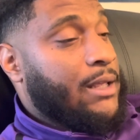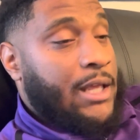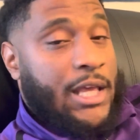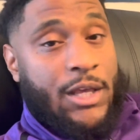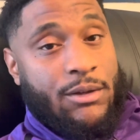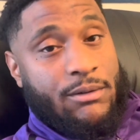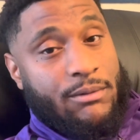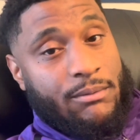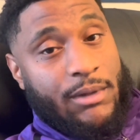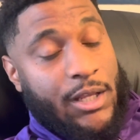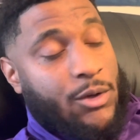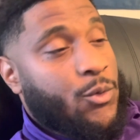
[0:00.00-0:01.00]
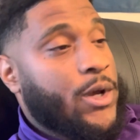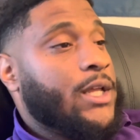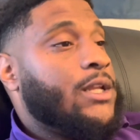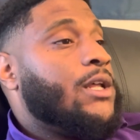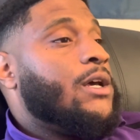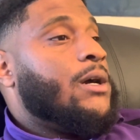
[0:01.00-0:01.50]
and
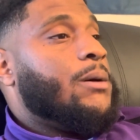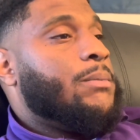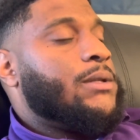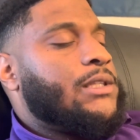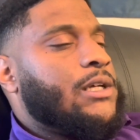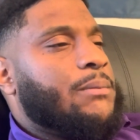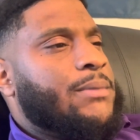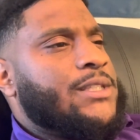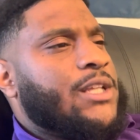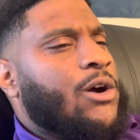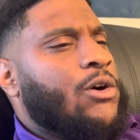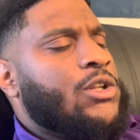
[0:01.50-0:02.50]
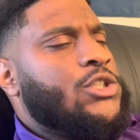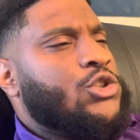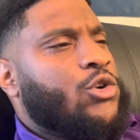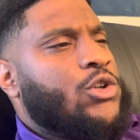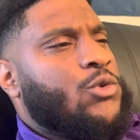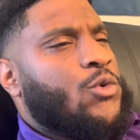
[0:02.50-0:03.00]
win. But the only
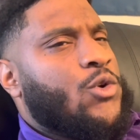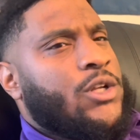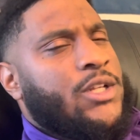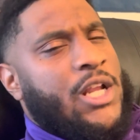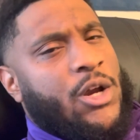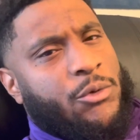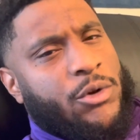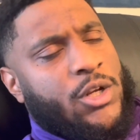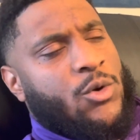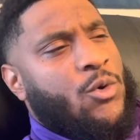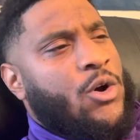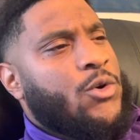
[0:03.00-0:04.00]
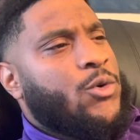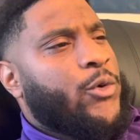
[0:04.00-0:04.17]
Jordan 1 that I really want